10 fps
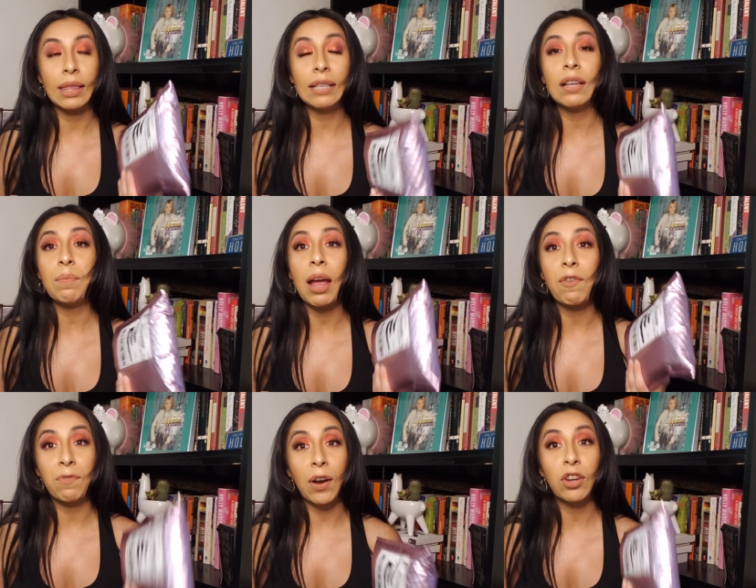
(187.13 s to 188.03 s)
these are
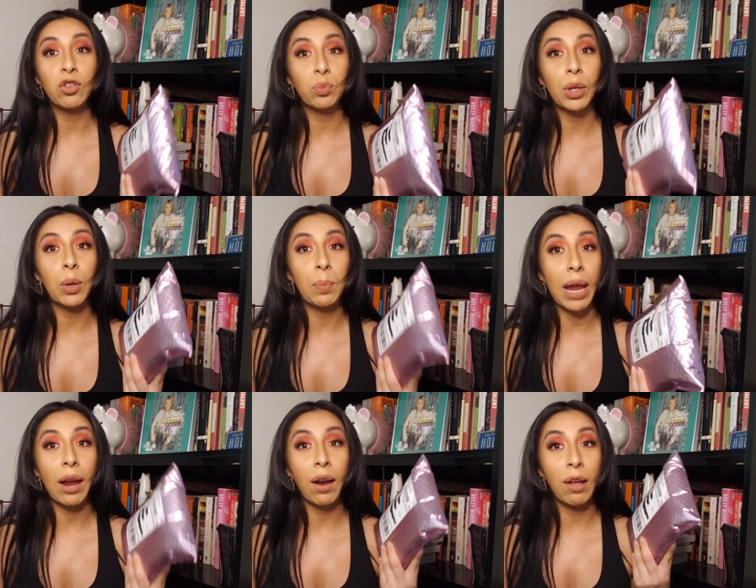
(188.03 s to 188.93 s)
my first real
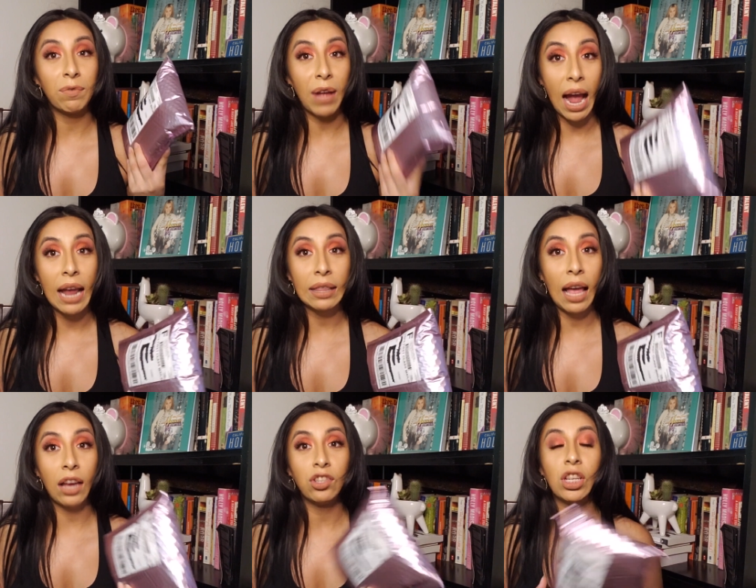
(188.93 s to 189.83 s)
pair of
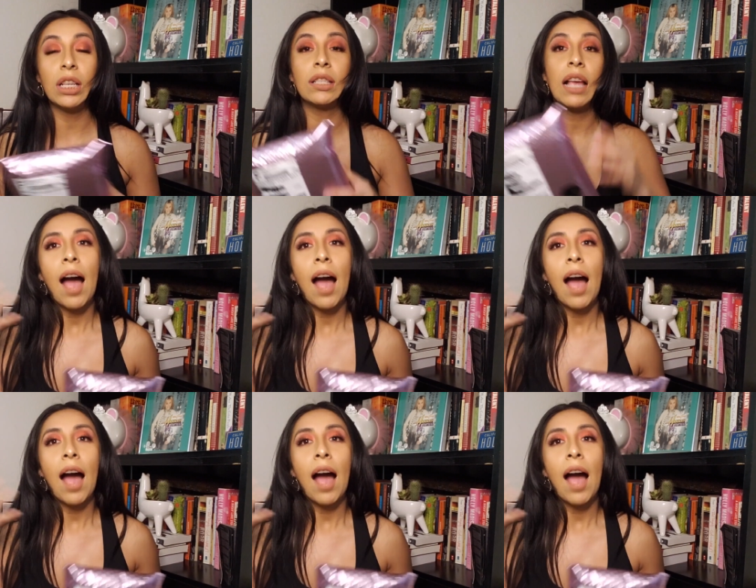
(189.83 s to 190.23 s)
eyelashes.